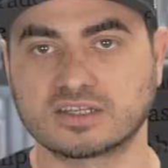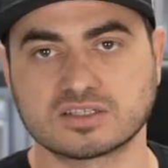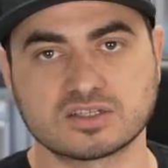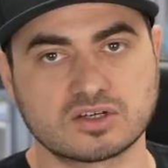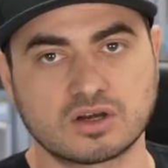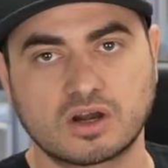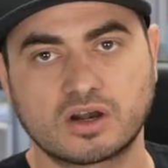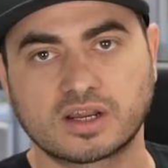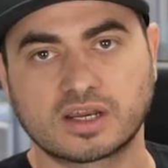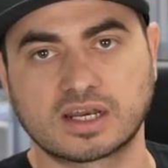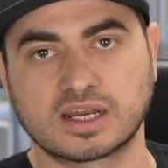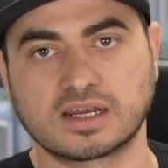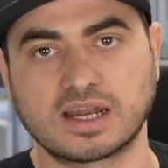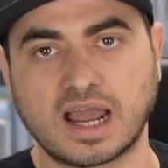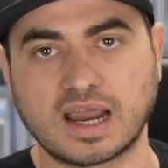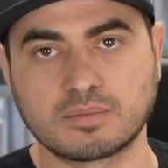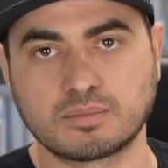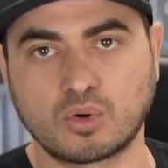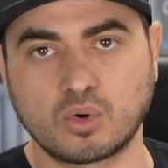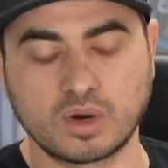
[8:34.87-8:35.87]
start at a
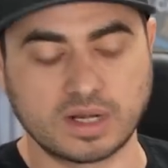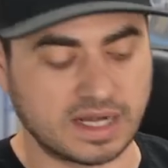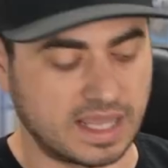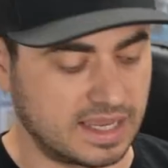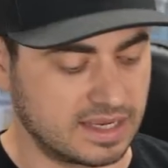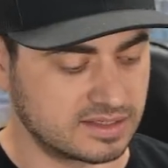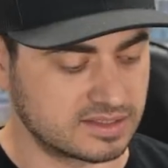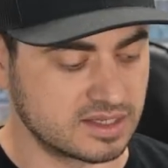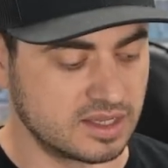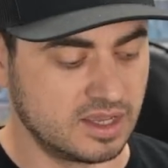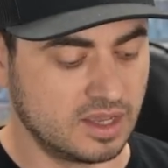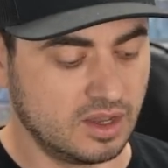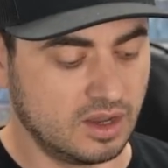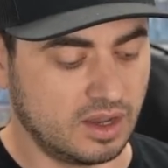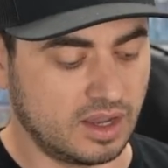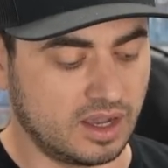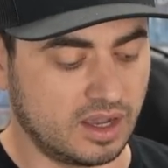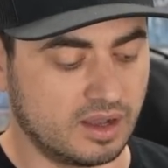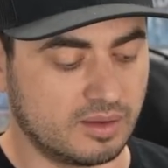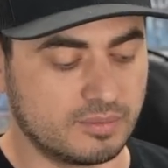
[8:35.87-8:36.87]
9.8
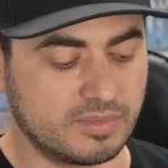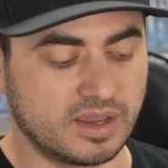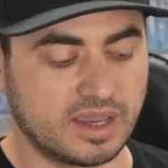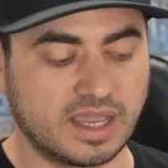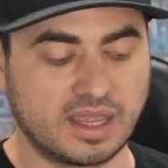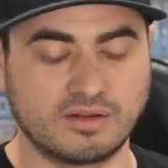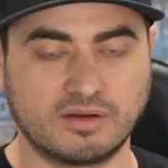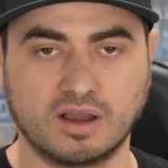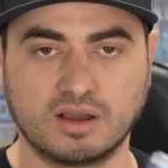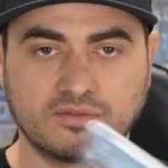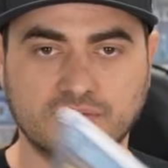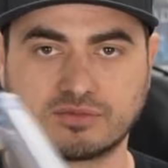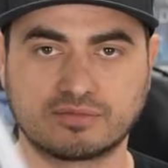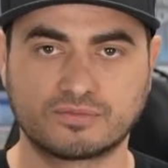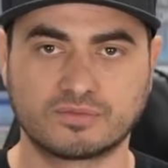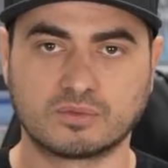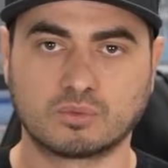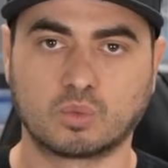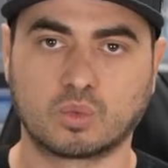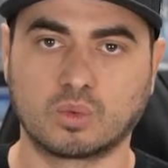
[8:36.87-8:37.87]
of
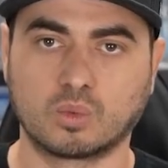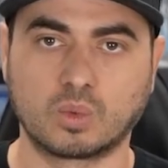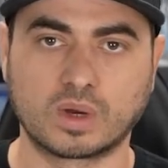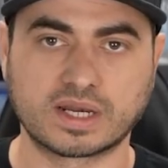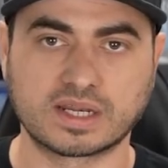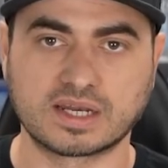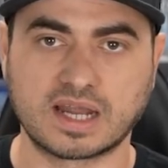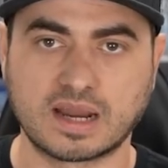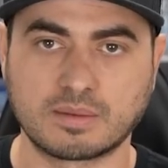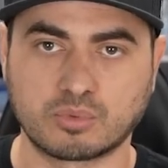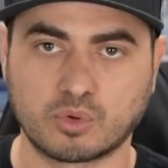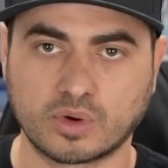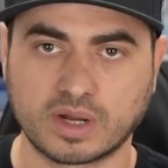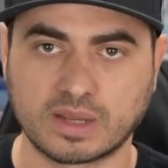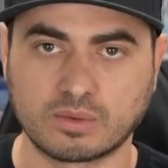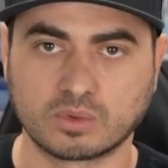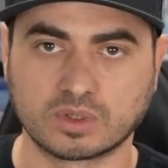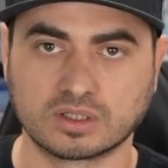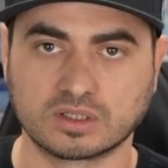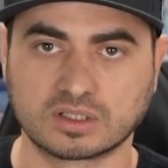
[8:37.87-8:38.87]
what a
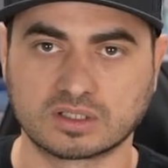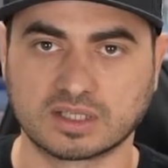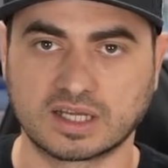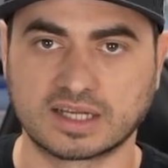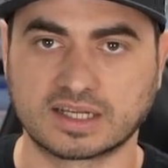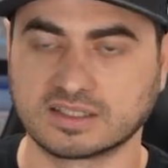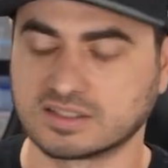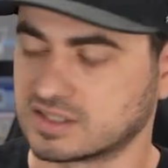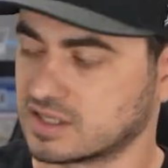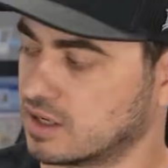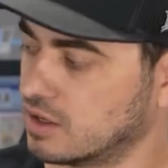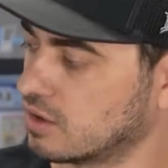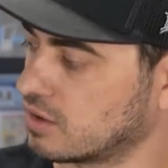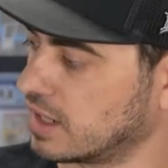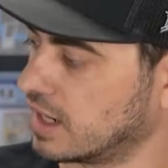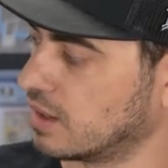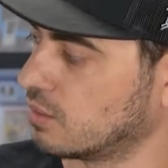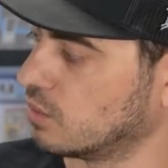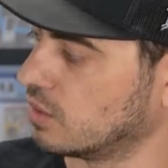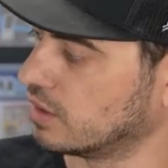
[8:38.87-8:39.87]
9.8 would look like and say,
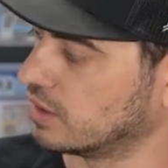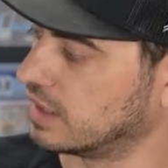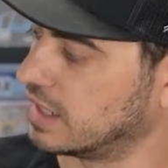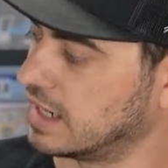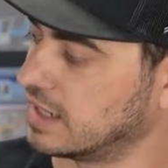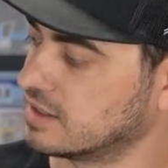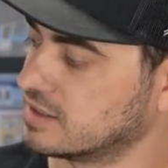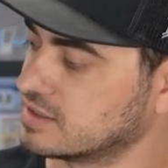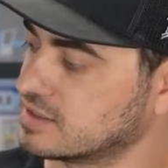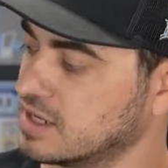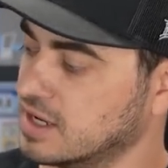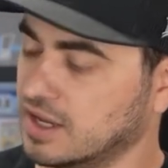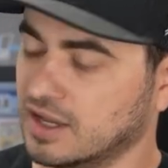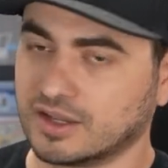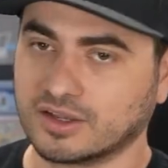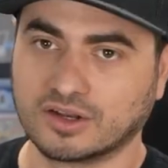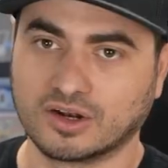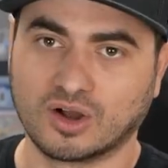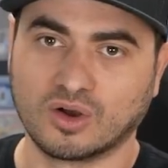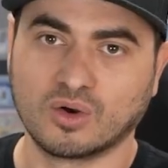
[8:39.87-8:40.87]
okay, well, it has,
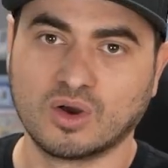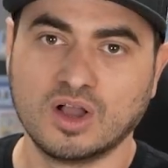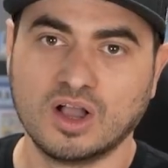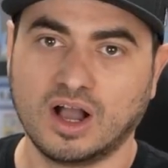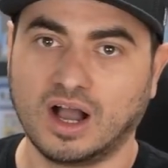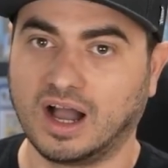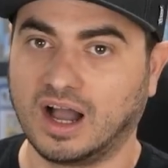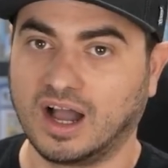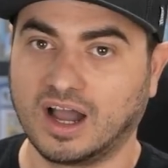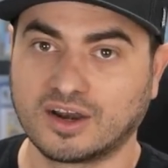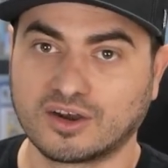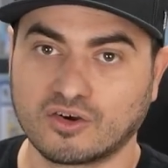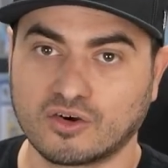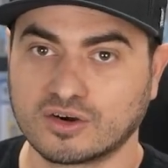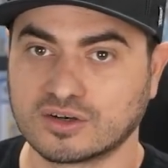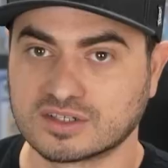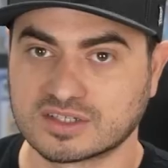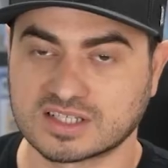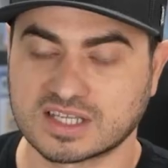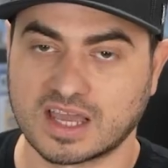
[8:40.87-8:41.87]

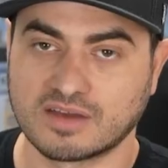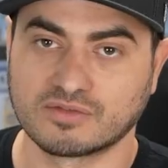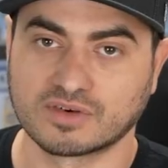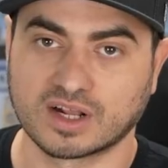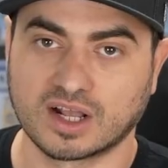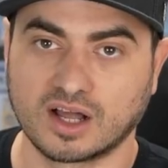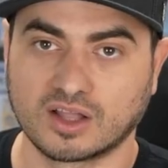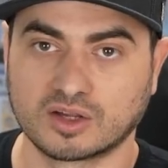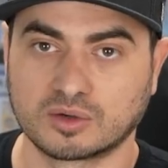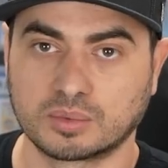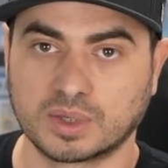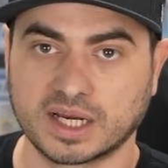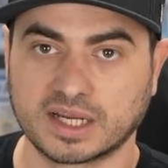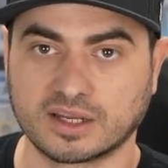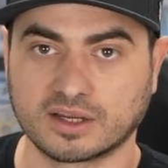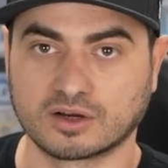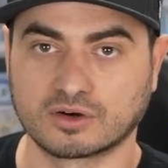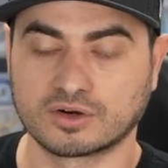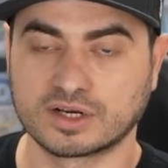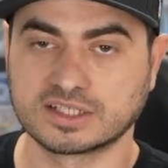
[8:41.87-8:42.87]
107 color
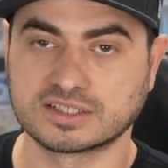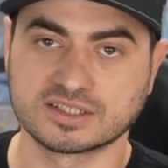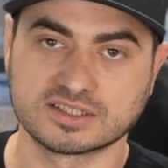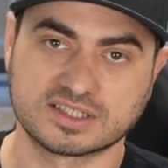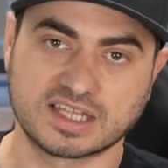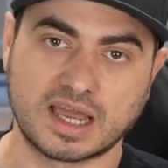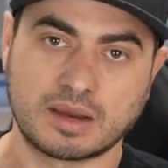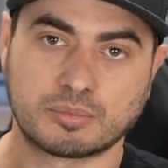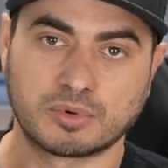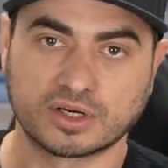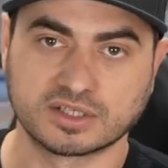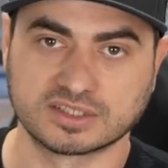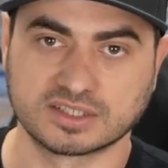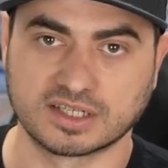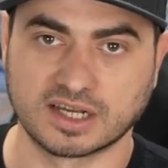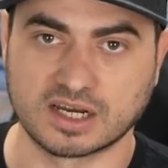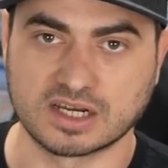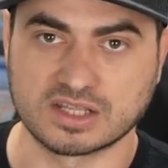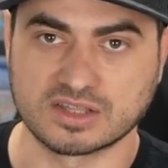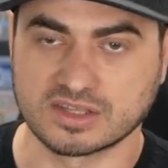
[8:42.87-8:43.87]
breaking creases. That brings it
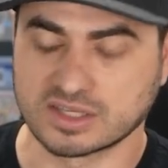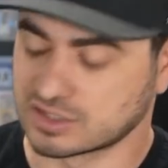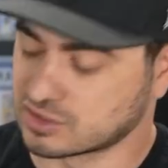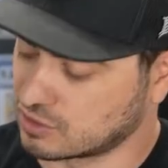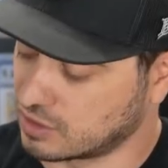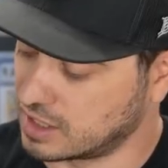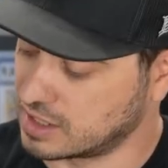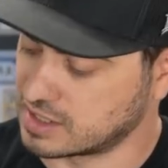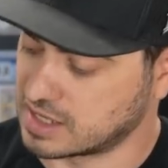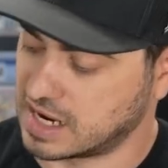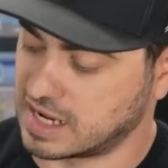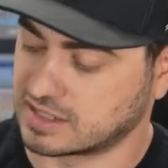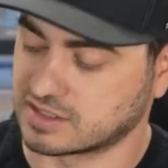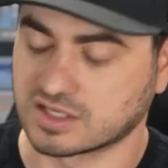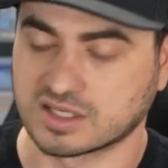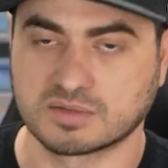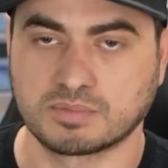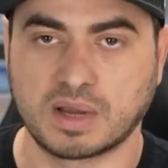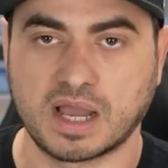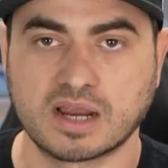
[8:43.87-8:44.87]
down to this grade, and it has a
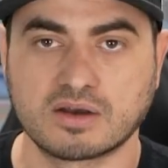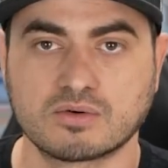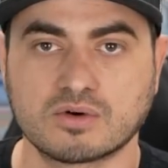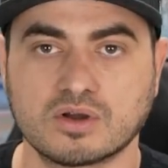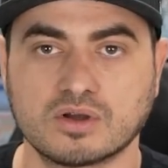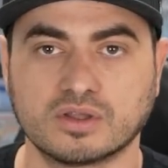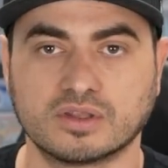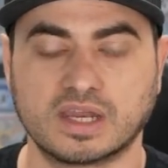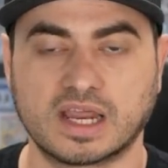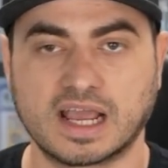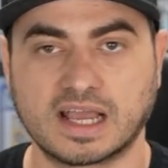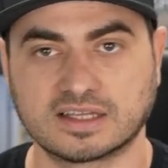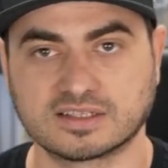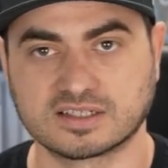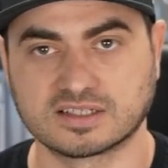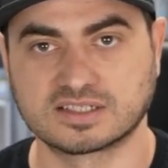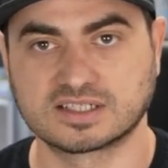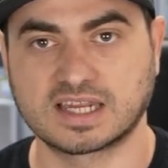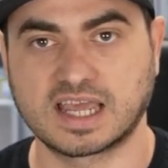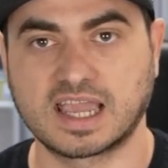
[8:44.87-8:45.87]
spine roll and it has a
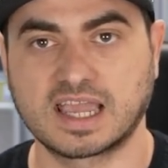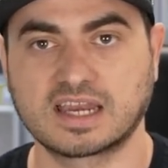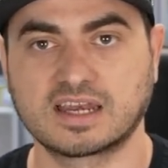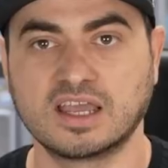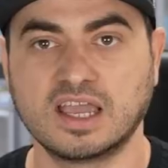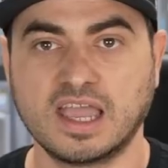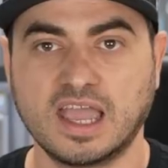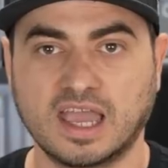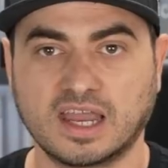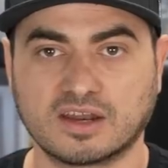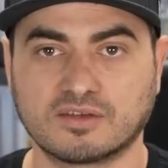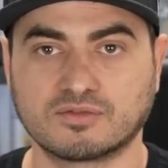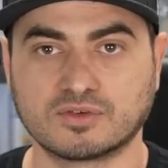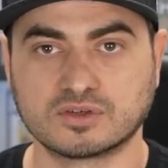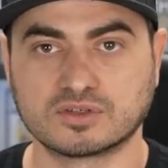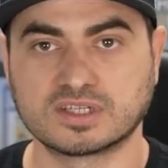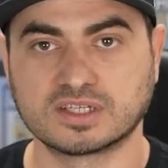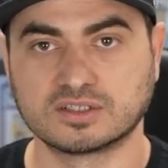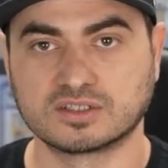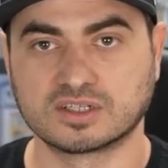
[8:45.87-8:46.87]
stain. And if you
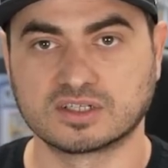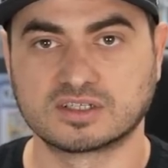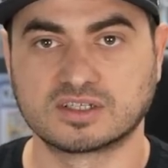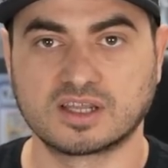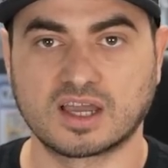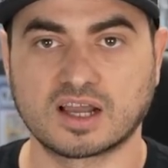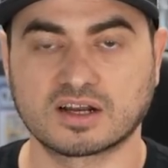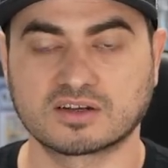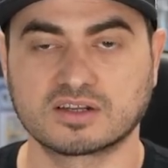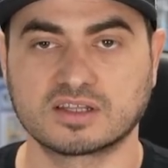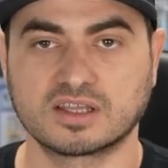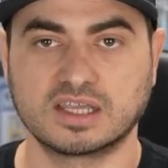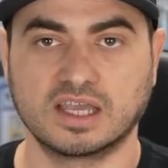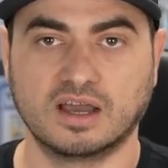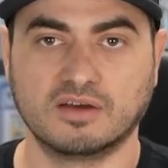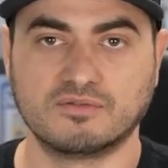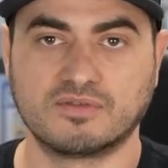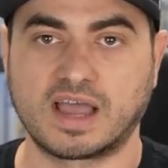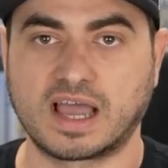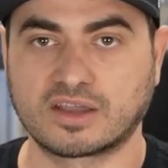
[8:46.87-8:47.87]
deduct
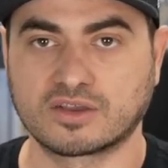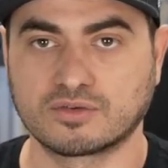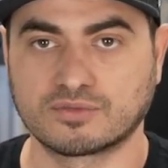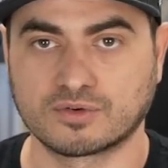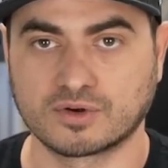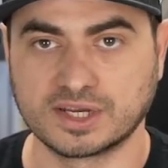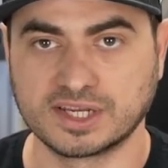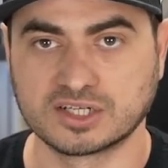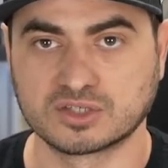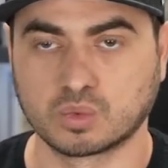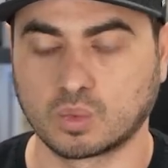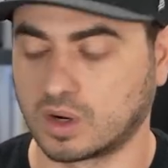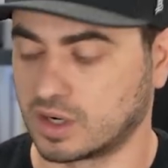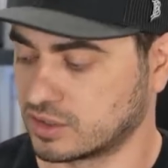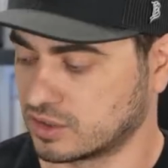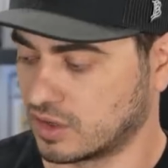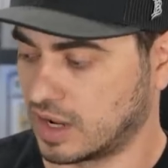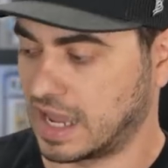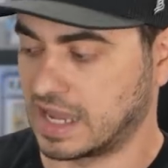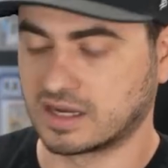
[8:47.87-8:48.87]
a value for each
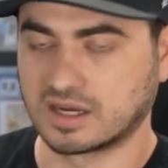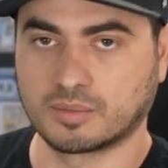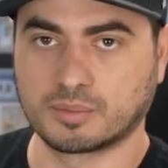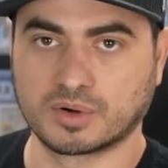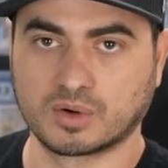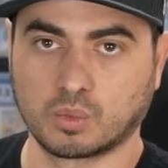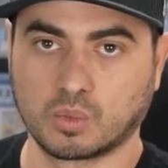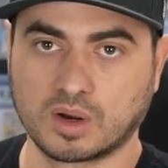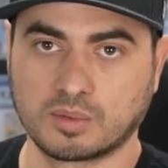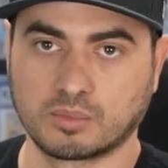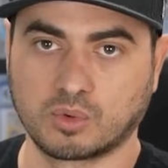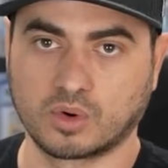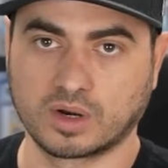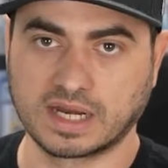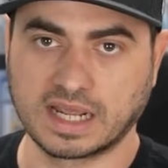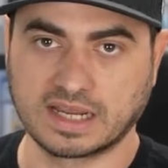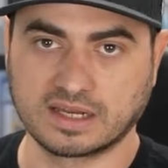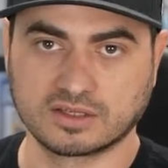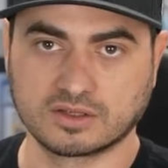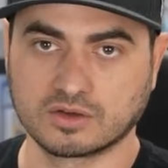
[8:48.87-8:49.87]
one, you end up at a
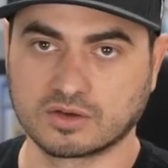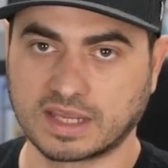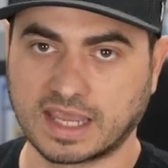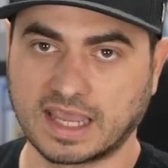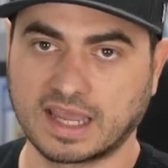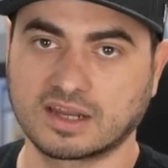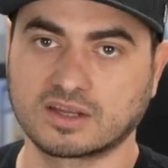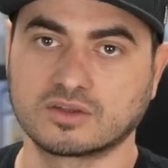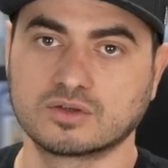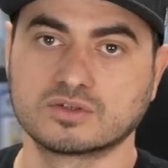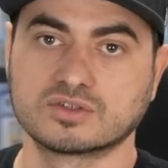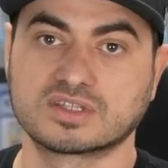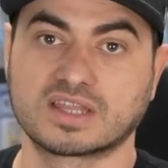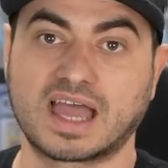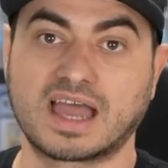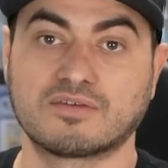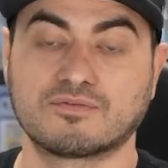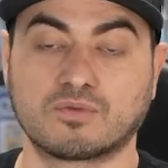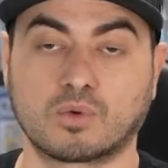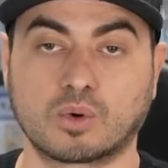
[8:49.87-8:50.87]
1.8. You can't use
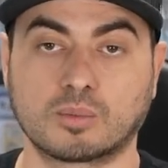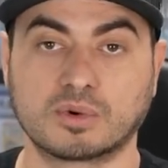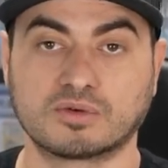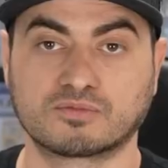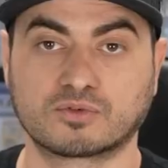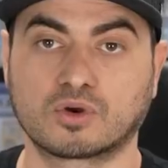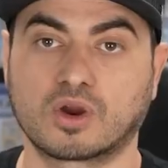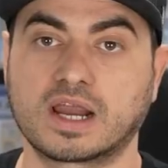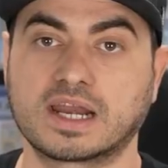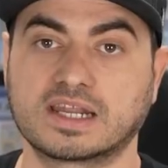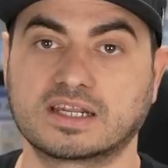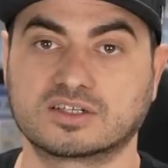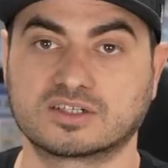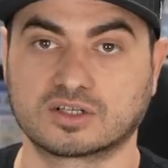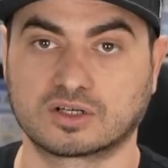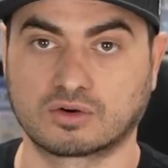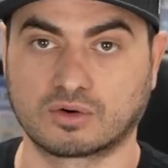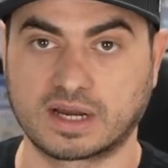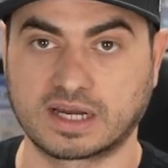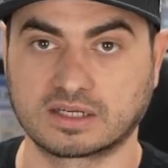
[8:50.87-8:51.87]
that form of grading to
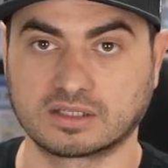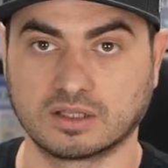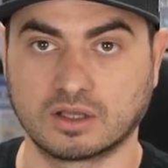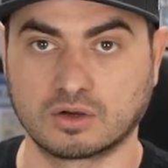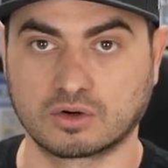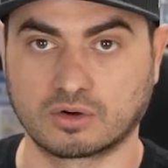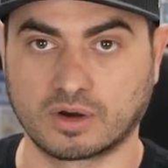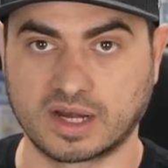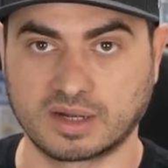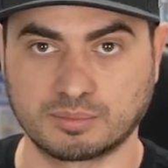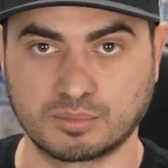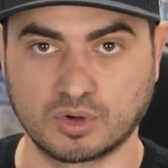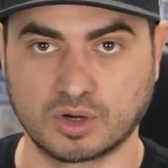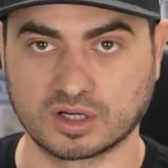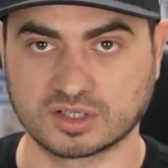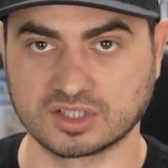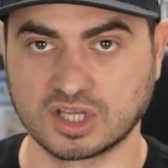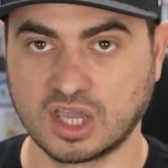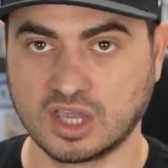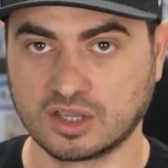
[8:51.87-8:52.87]
grade low grade
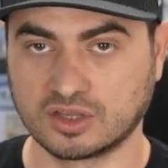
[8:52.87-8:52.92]
books.